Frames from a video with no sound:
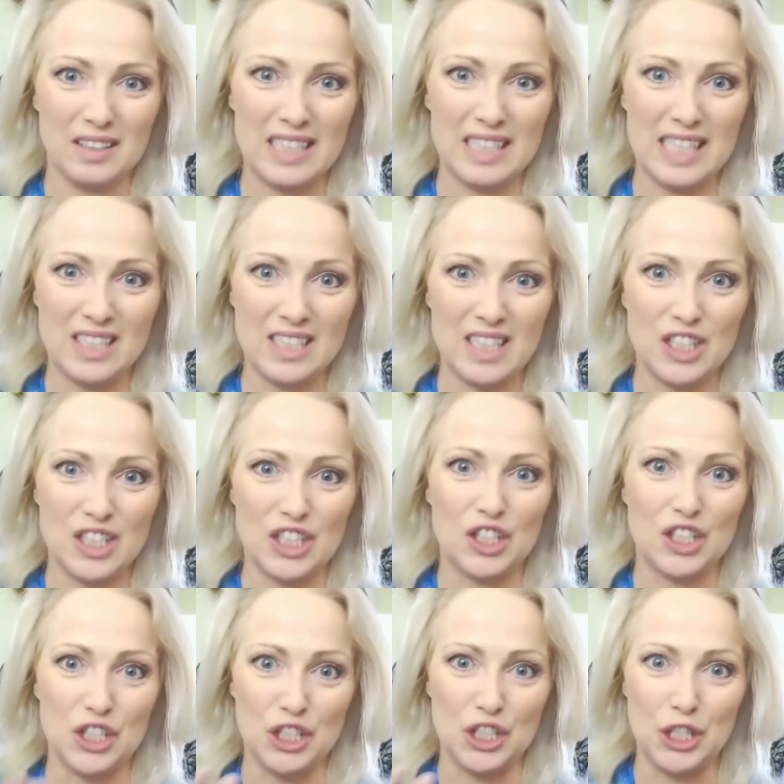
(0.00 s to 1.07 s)
easy to
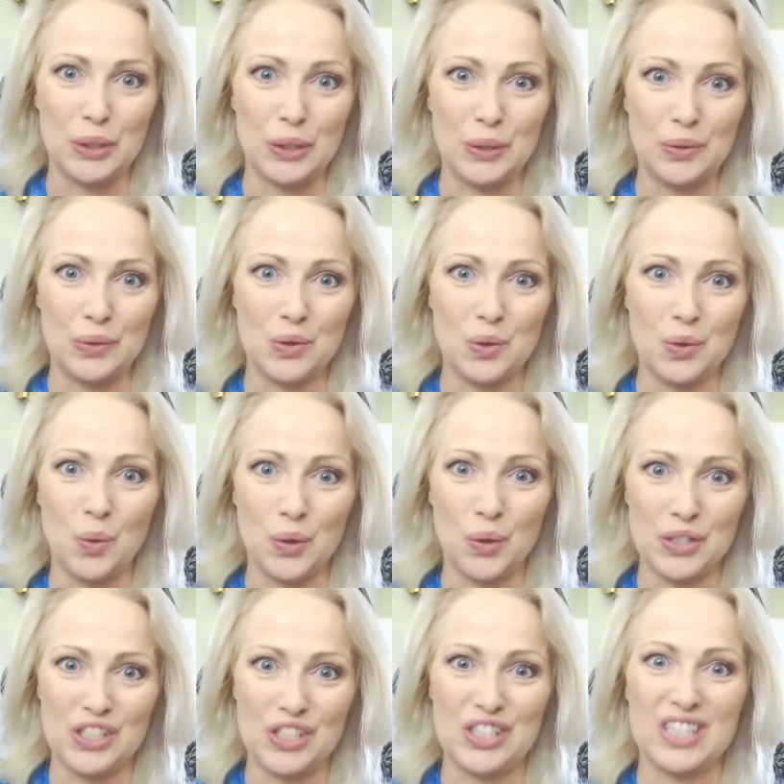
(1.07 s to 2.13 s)
chew
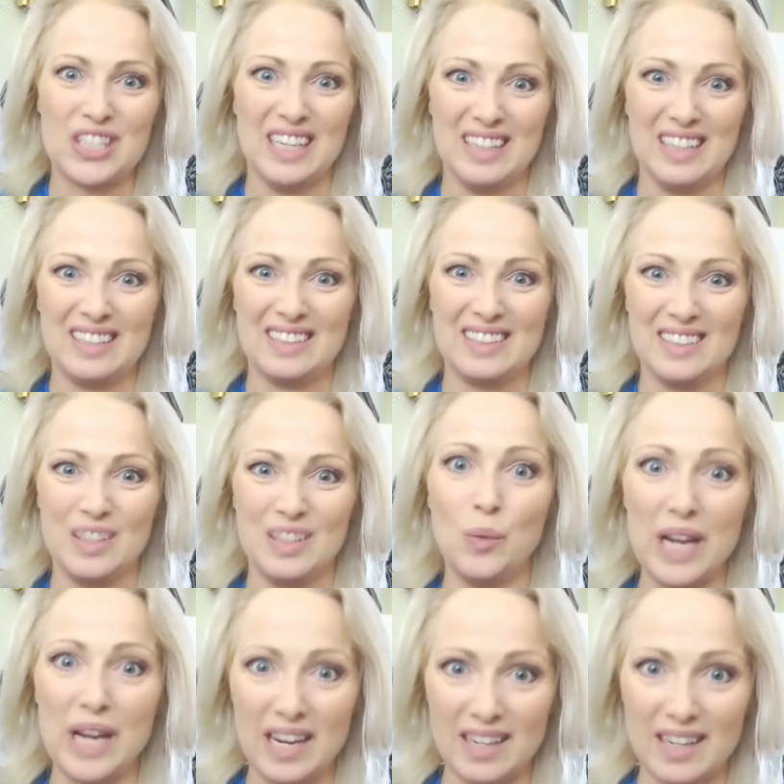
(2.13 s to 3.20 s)
course
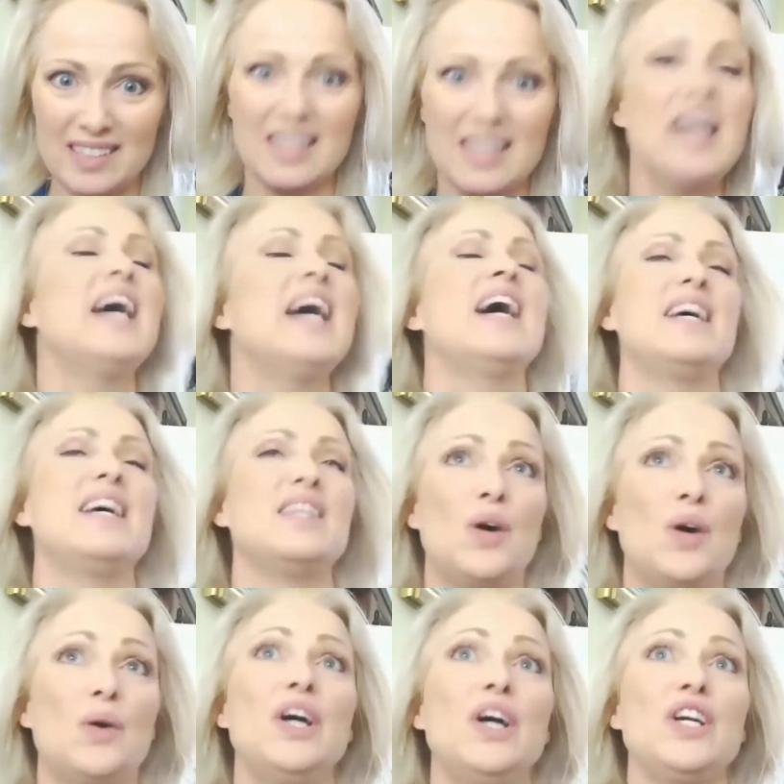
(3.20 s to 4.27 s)
weeks.
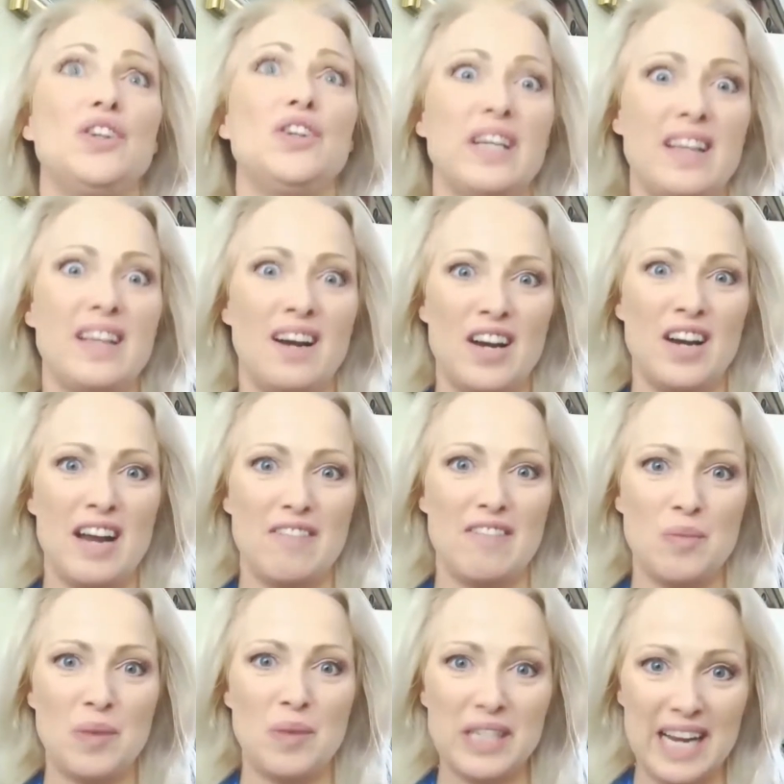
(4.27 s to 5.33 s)
So you'll get that on
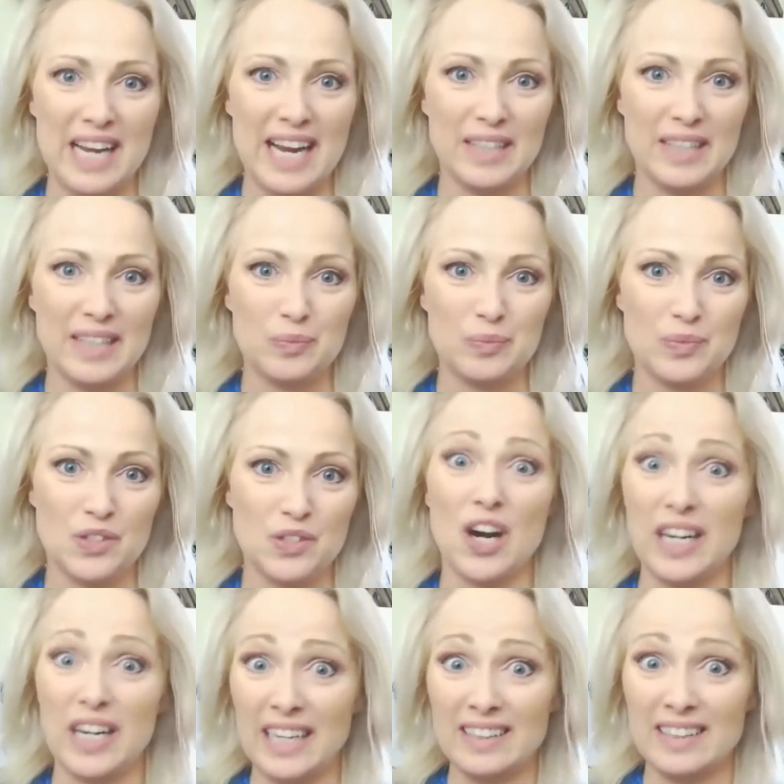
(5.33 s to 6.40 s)
every Monday,
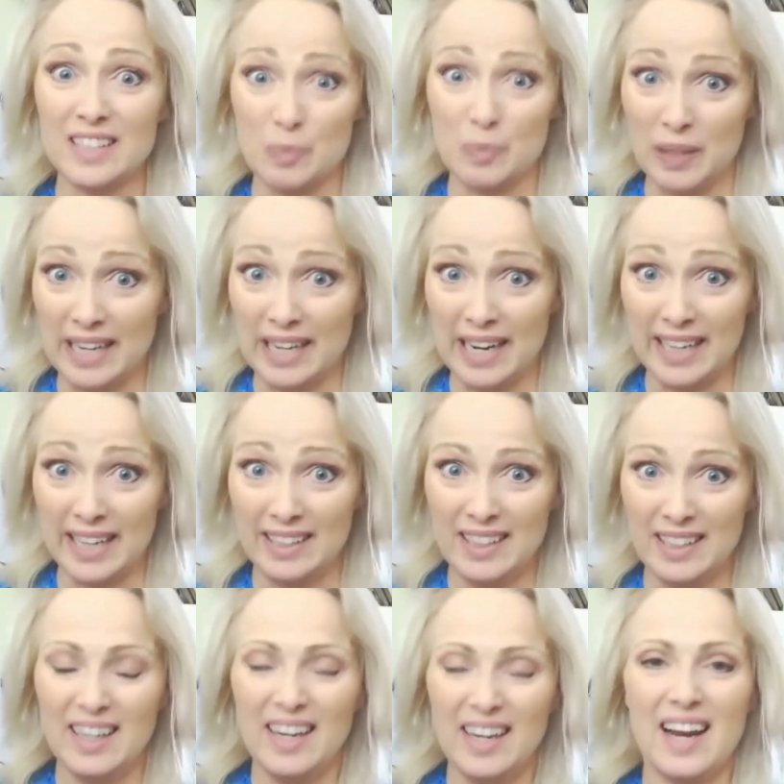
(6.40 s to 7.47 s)
starting this Monday.
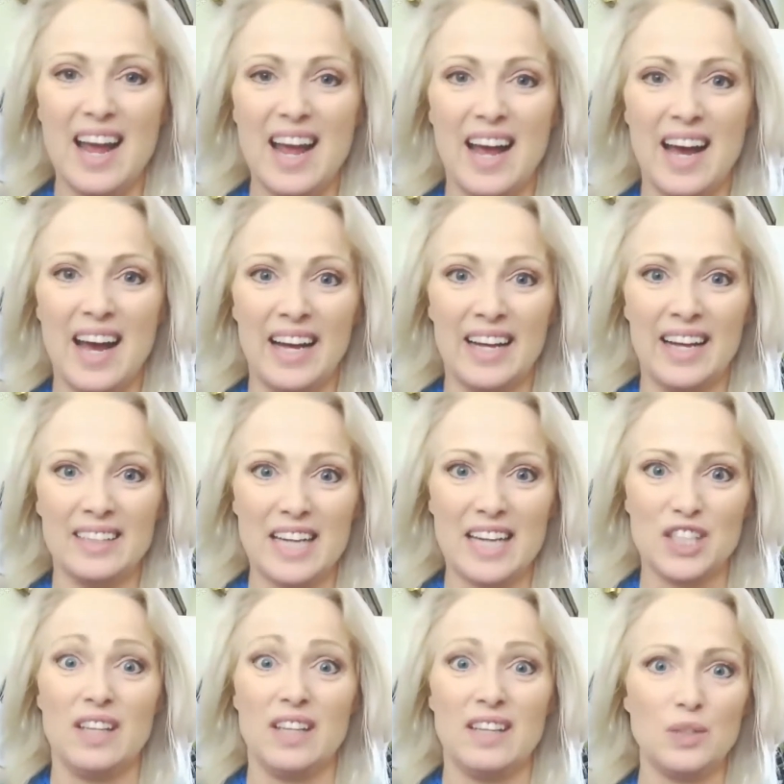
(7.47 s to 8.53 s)
And
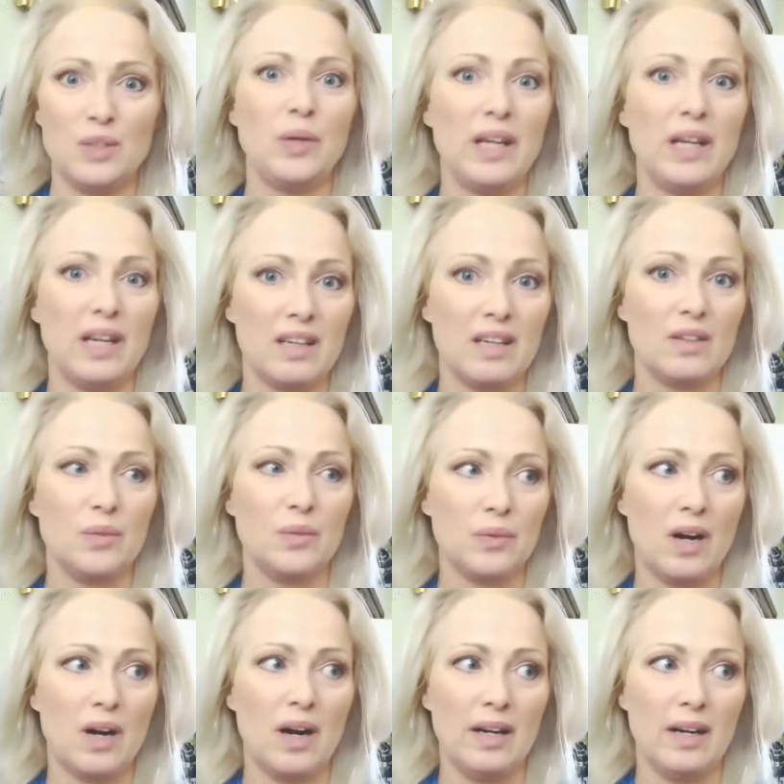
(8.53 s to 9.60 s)
actually this week,
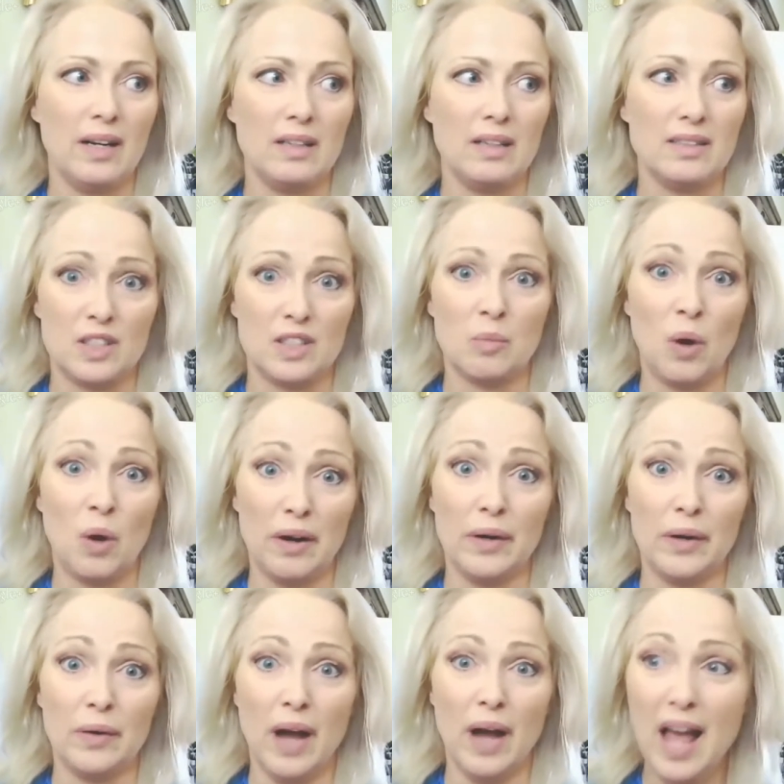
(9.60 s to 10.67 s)
it's
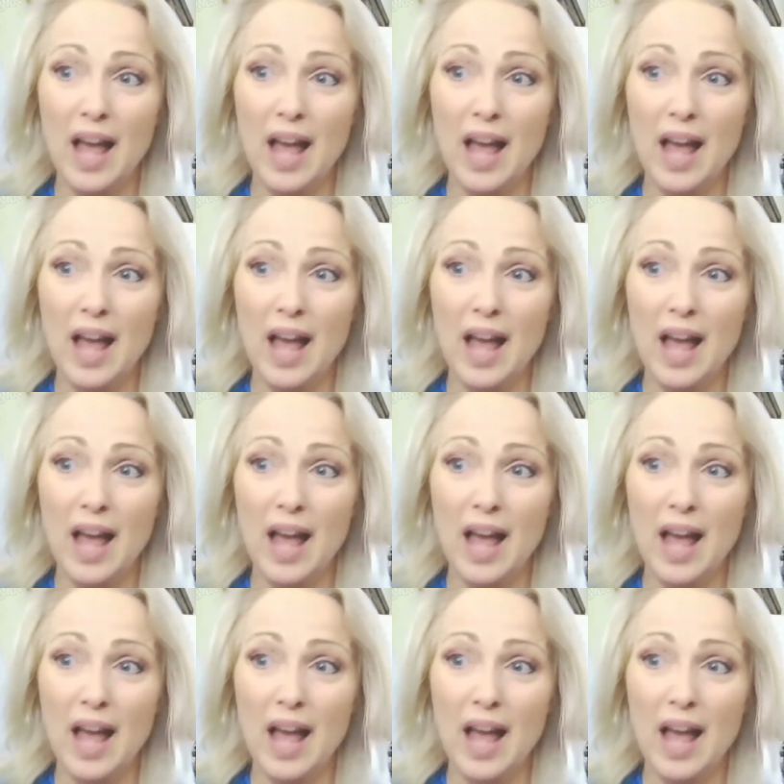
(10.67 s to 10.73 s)
tomorrow.